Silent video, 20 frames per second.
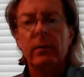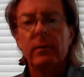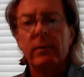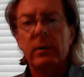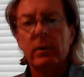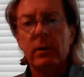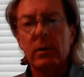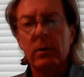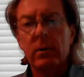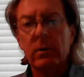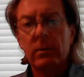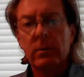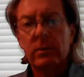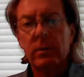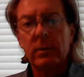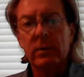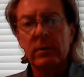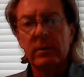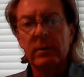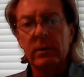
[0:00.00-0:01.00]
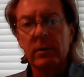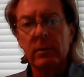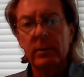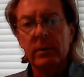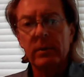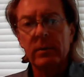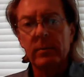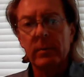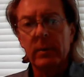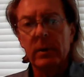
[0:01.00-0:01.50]
You go to the
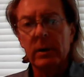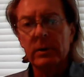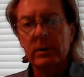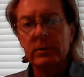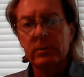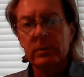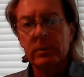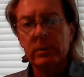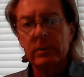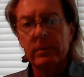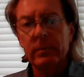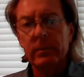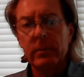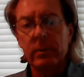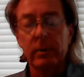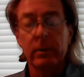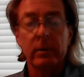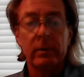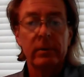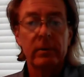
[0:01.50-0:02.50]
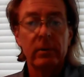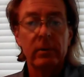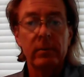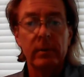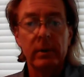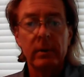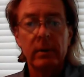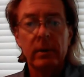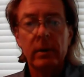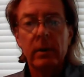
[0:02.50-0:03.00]
syllabus module, or excuse
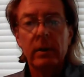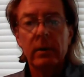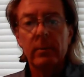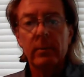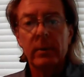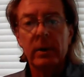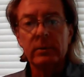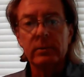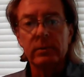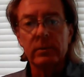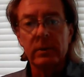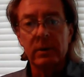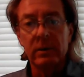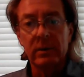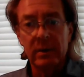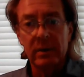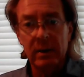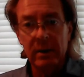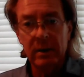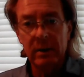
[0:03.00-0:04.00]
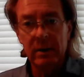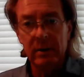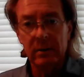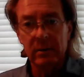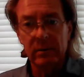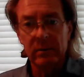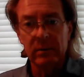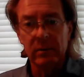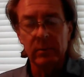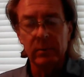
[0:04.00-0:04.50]
me, the module containing
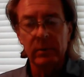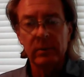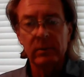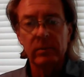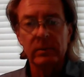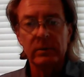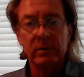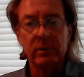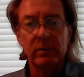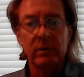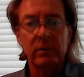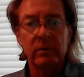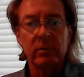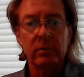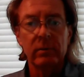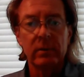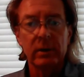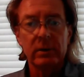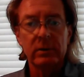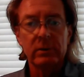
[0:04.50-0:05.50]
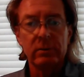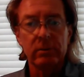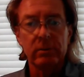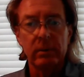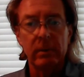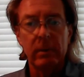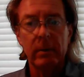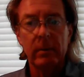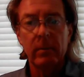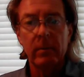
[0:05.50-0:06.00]
the syllabus, which is the
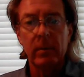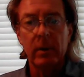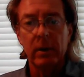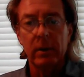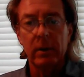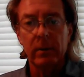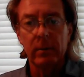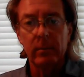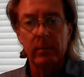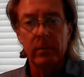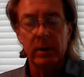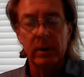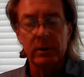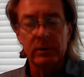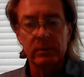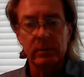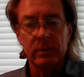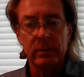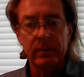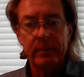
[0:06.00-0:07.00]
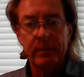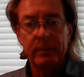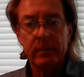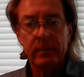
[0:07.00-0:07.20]
introductory module.